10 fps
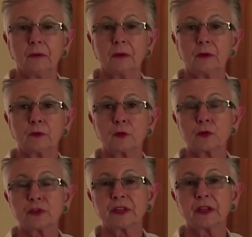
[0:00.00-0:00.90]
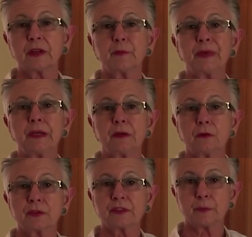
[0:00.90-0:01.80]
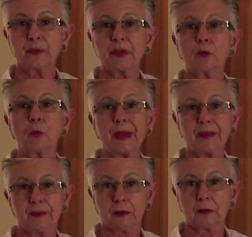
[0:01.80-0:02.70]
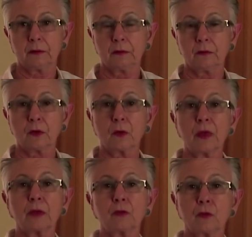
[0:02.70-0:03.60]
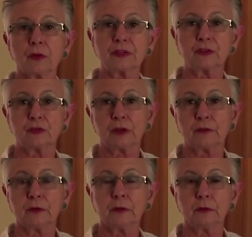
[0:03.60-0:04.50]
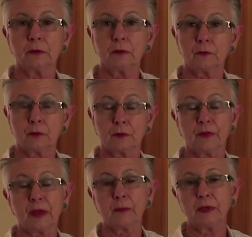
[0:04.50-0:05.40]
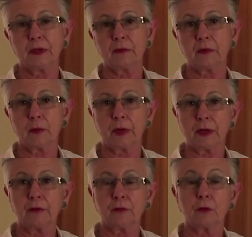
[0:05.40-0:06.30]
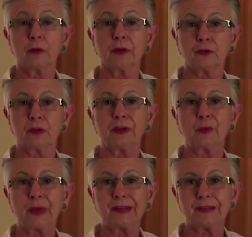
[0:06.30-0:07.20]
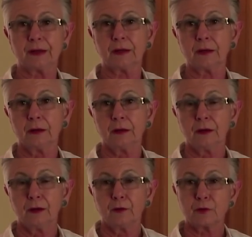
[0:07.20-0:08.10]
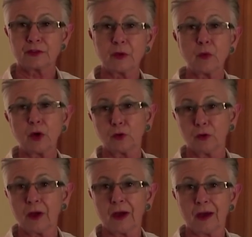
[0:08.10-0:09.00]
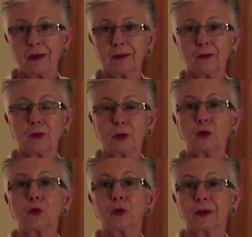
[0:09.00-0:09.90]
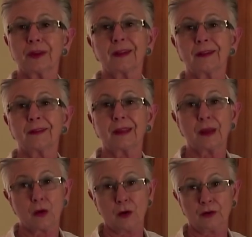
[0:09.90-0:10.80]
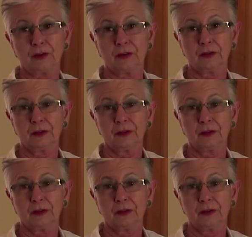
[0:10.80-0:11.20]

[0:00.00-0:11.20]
Well, of course, there'd have been a recipient waiting. So that's already stressful for the family and everyone else. You're literally waiting for someone to die so that you can get their heart.